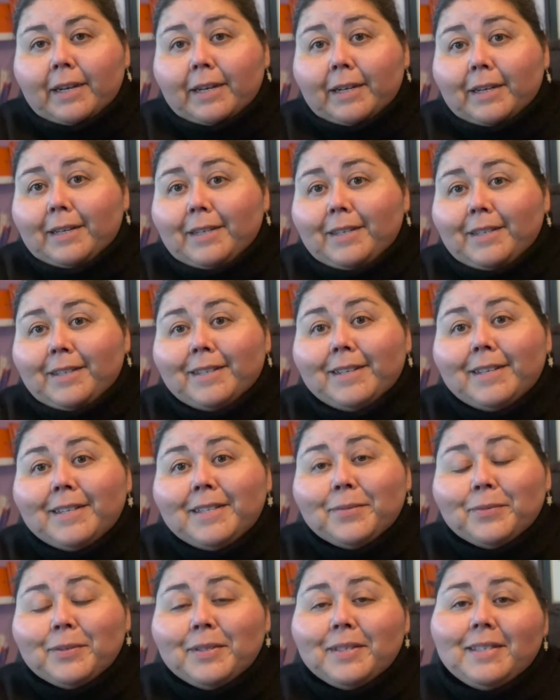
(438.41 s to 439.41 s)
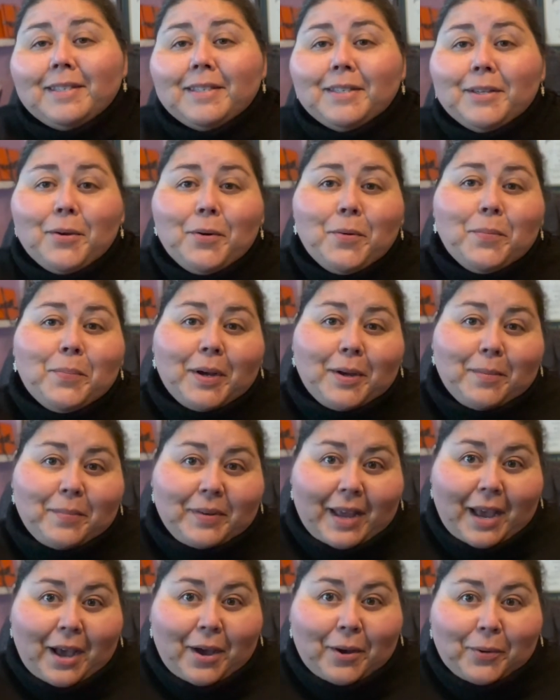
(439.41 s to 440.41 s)
And it just was so bummed
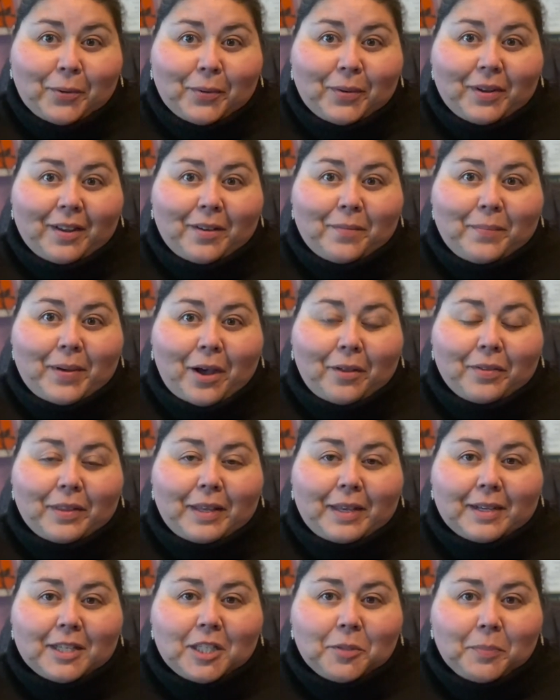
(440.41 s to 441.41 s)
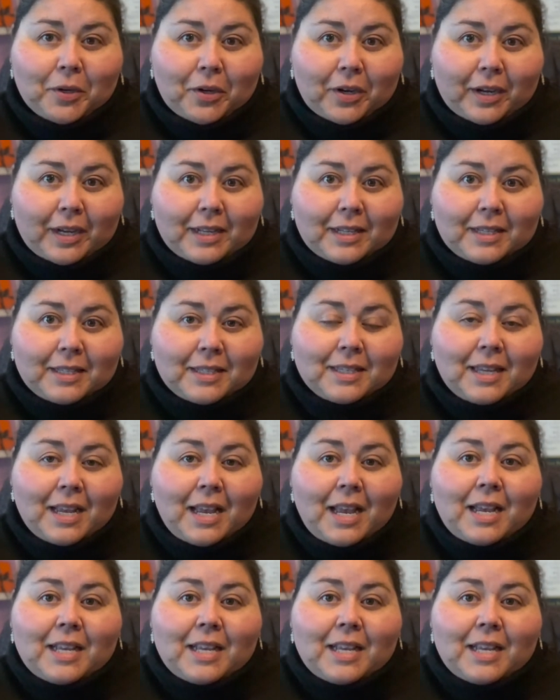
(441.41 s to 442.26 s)
out about the experience.